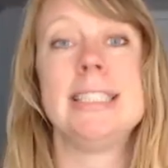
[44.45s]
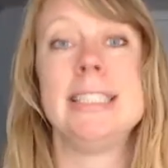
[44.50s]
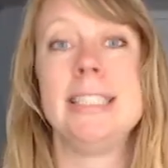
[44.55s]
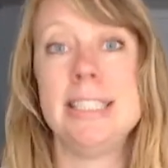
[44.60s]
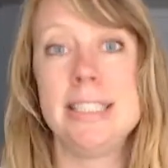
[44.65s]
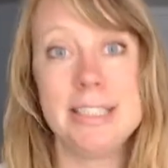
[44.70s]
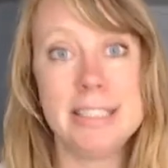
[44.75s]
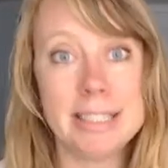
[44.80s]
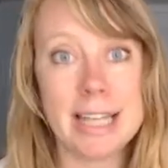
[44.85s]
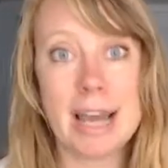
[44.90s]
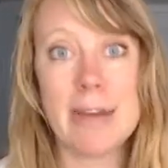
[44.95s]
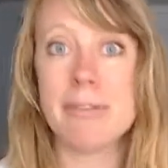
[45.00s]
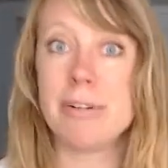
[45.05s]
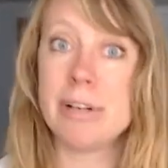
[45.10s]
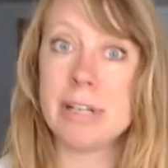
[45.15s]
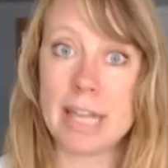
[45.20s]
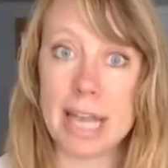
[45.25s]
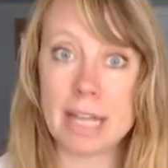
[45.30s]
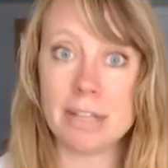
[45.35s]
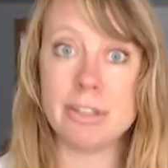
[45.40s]
you
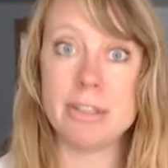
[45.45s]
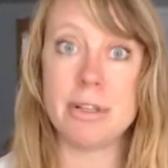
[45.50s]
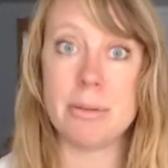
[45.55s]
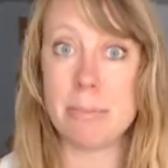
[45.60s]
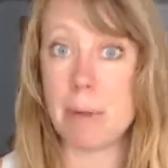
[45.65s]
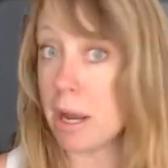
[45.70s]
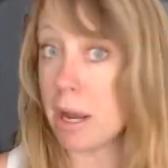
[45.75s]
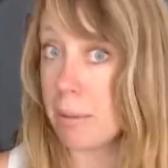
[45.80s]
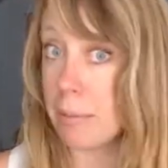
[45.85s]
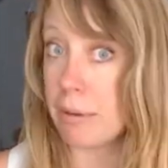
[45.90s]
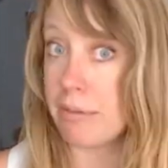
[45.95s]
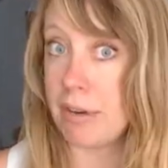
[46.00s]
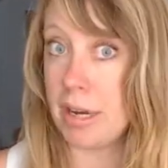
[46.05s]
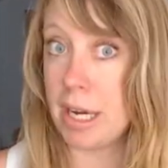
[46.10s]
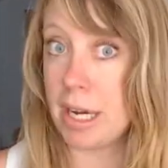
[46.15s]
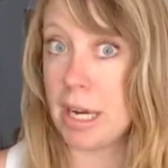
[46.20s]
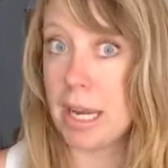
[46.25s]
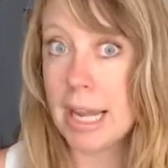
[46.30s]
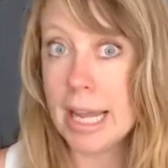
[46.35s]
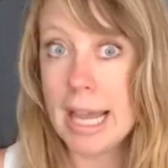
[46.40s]
never get to the bottom of
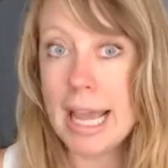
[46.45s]
it.